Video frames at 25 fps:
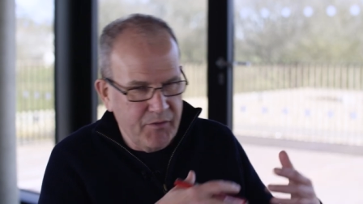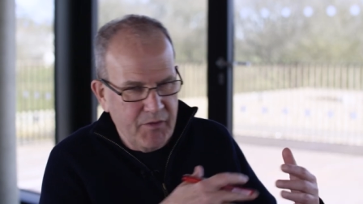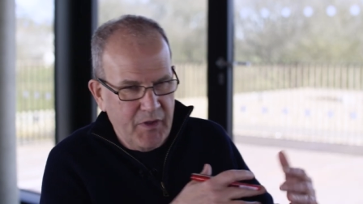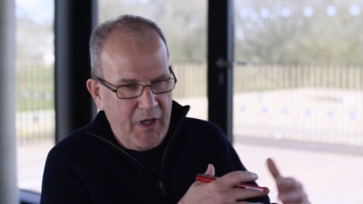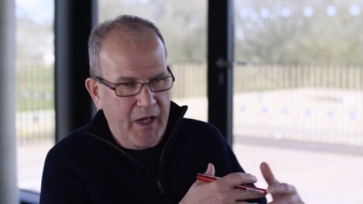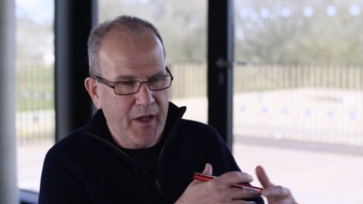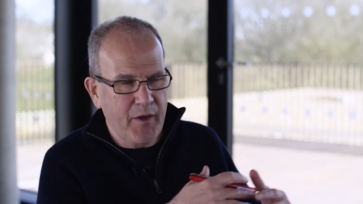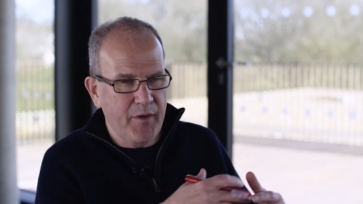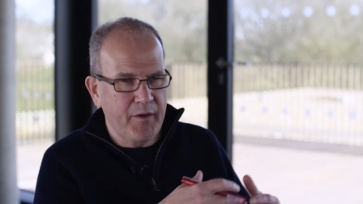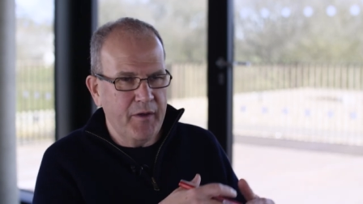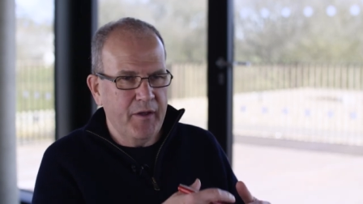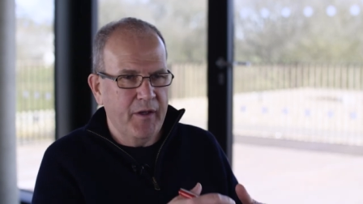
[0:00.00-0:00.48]

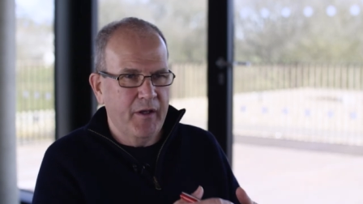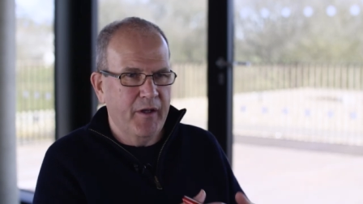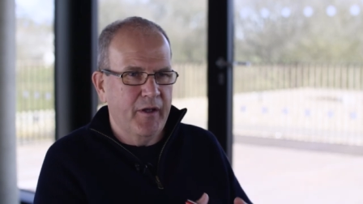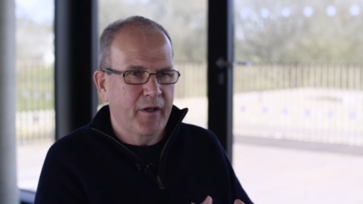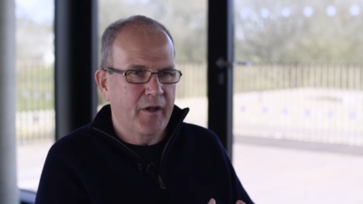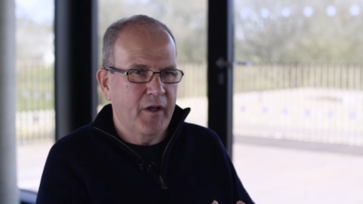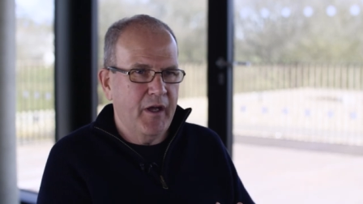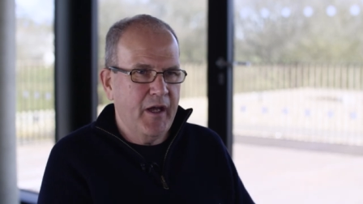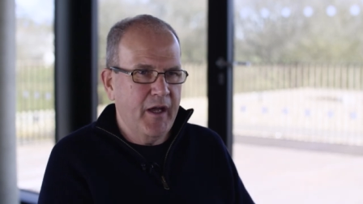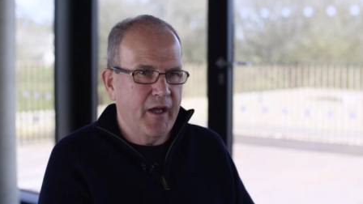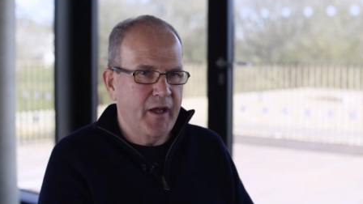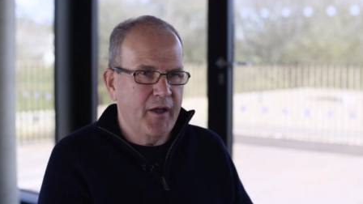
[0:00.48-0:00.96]

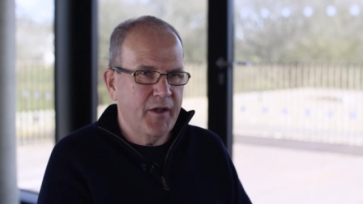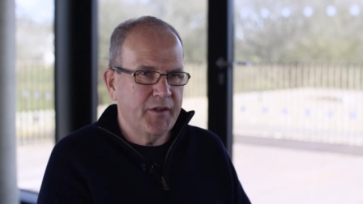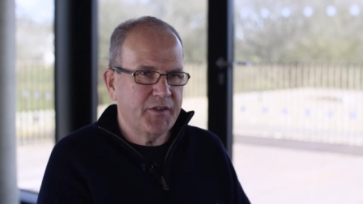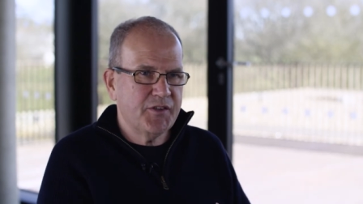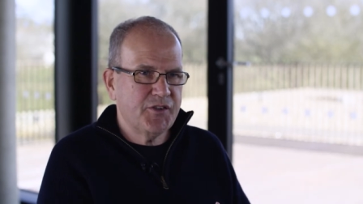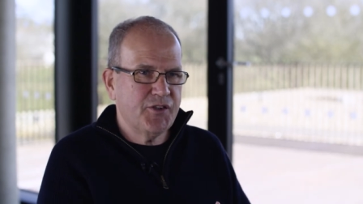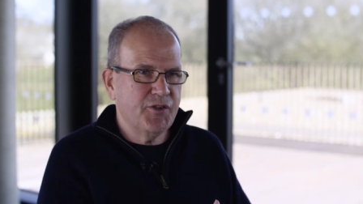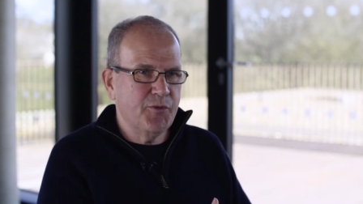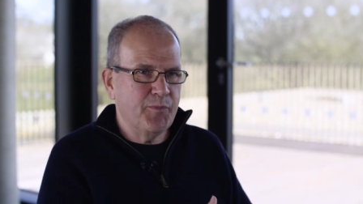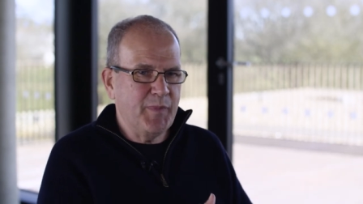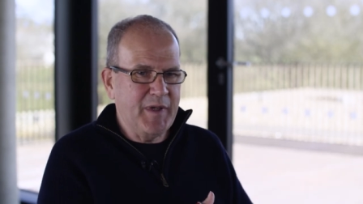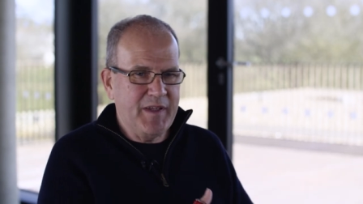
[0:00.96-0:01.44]

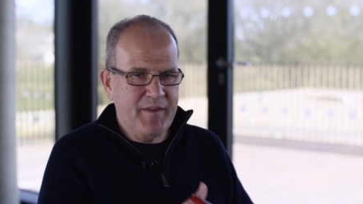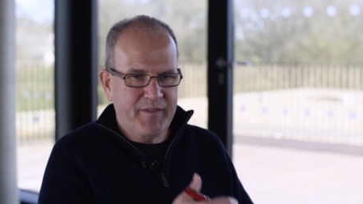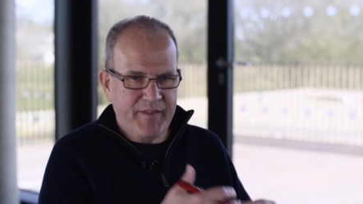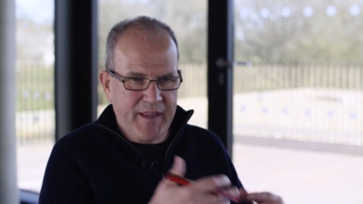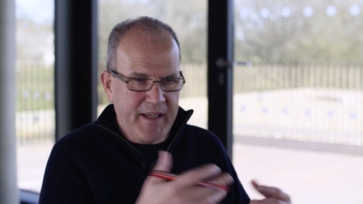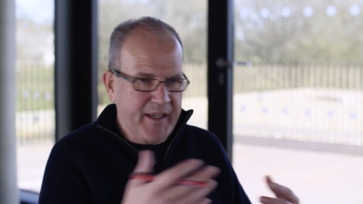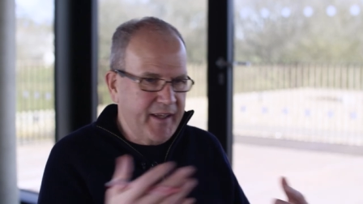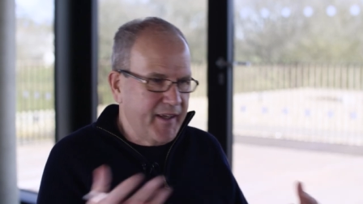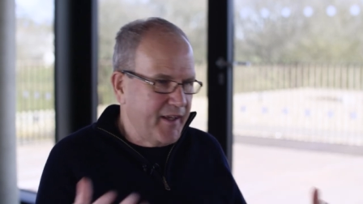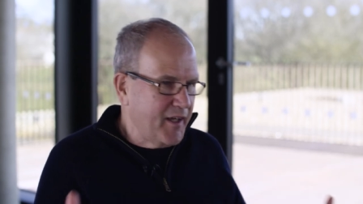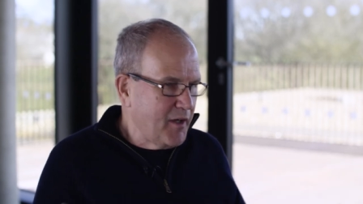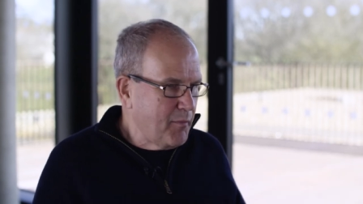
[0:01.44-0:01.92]
to be
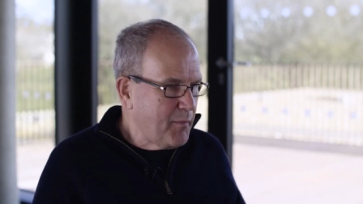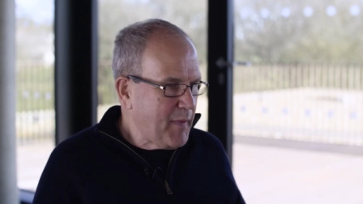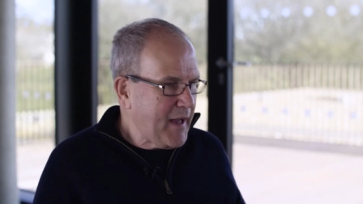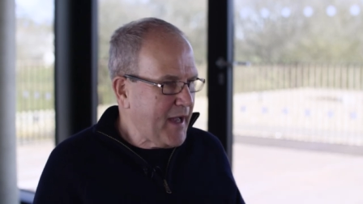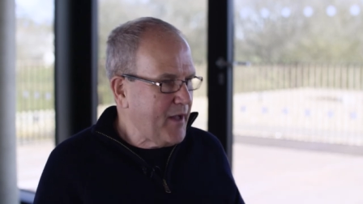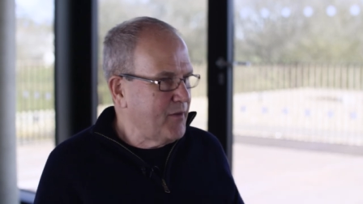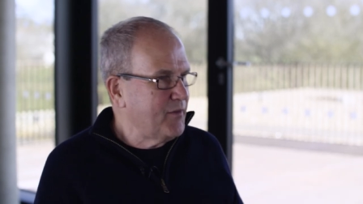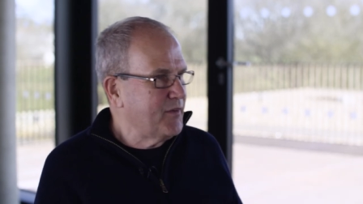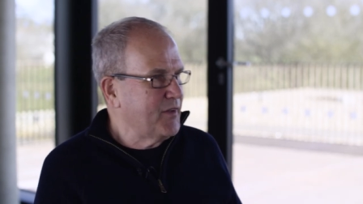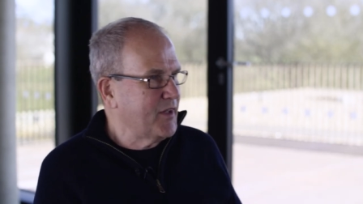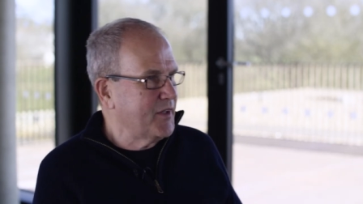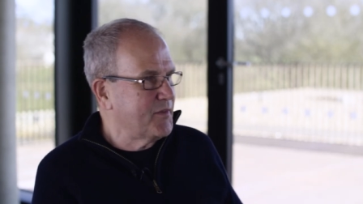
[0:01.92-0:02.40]
thinking
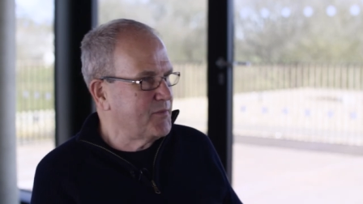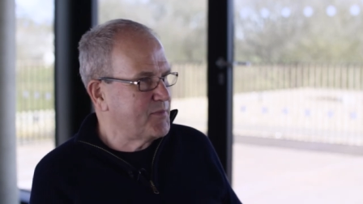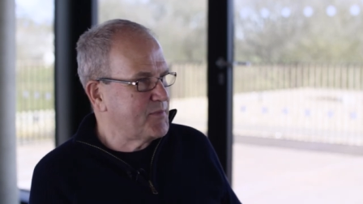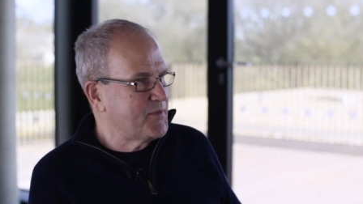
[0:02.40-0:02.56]
about the